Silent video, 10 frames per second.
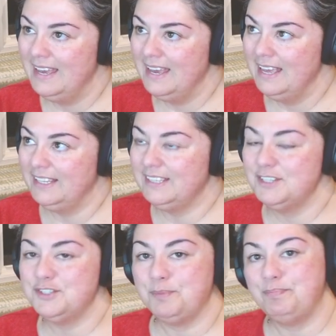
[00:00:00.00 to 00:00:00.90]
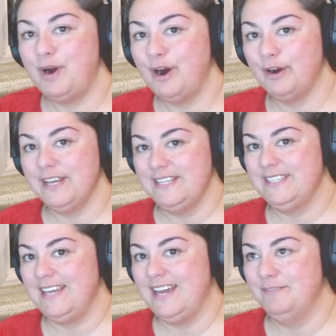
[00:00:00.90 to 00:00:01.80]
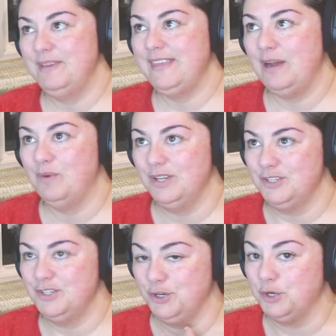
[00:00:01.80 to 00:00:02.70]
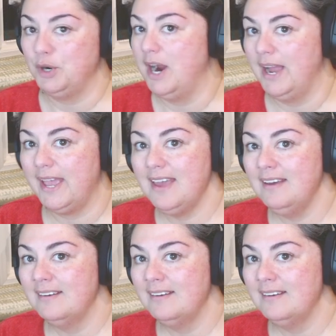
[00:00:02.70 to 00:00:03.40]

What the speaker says: Like, there's a part inside of me that wants to cry.